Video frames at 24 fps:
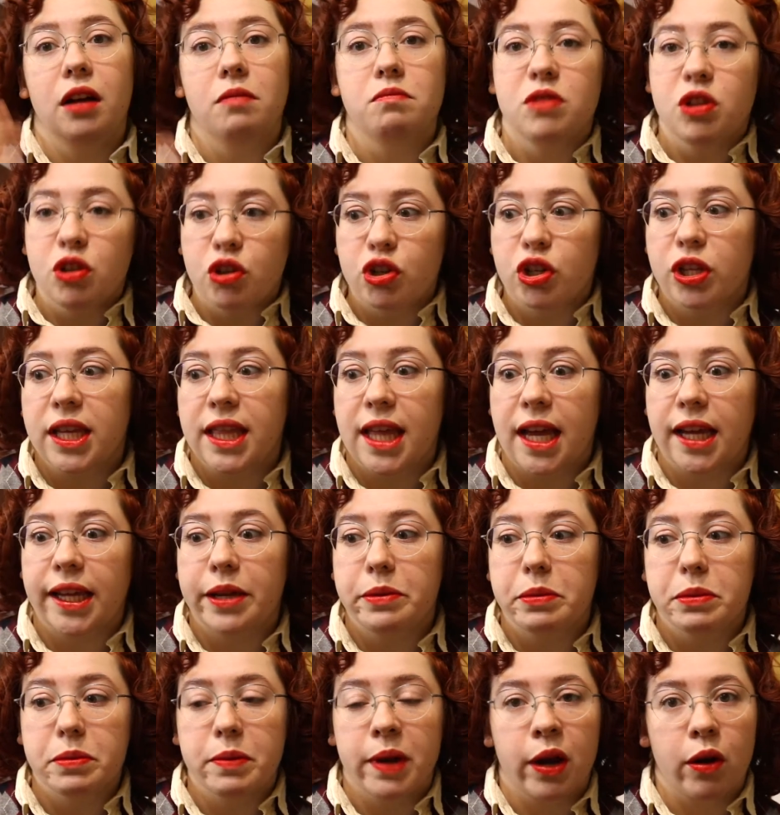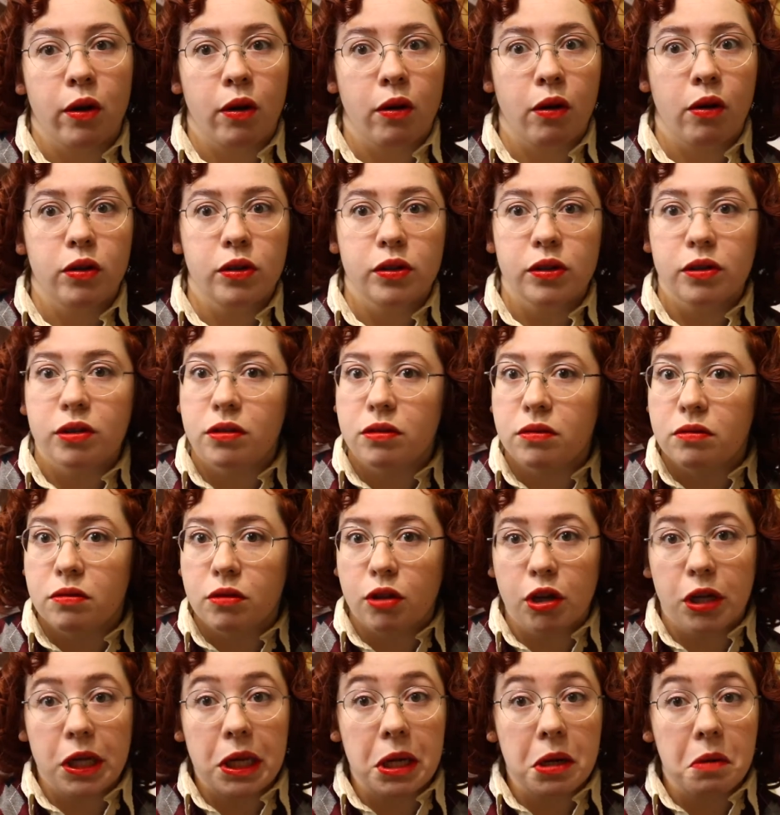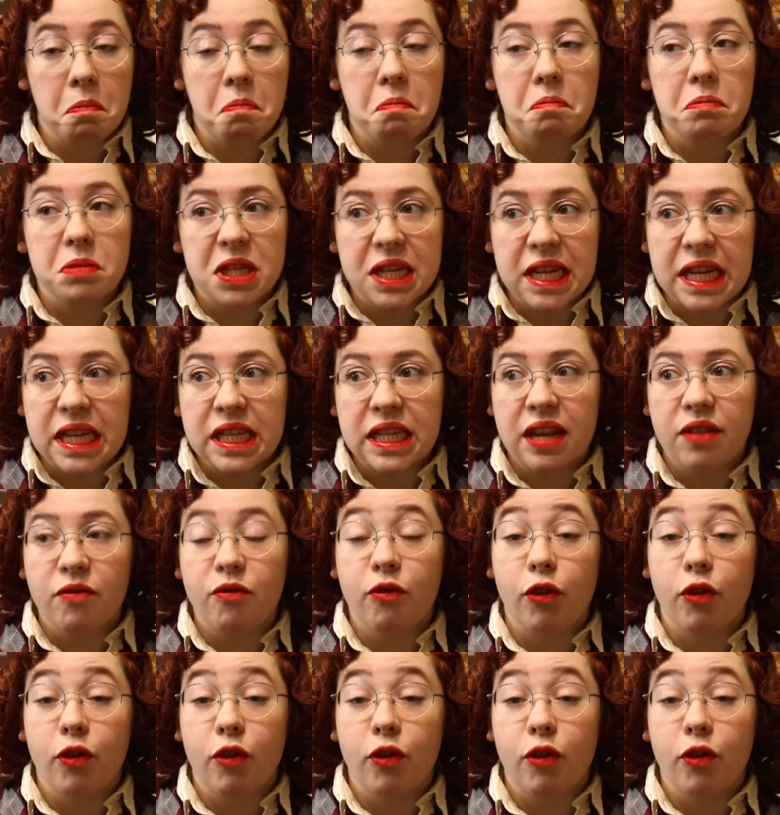Usually that keeps my curls looking decent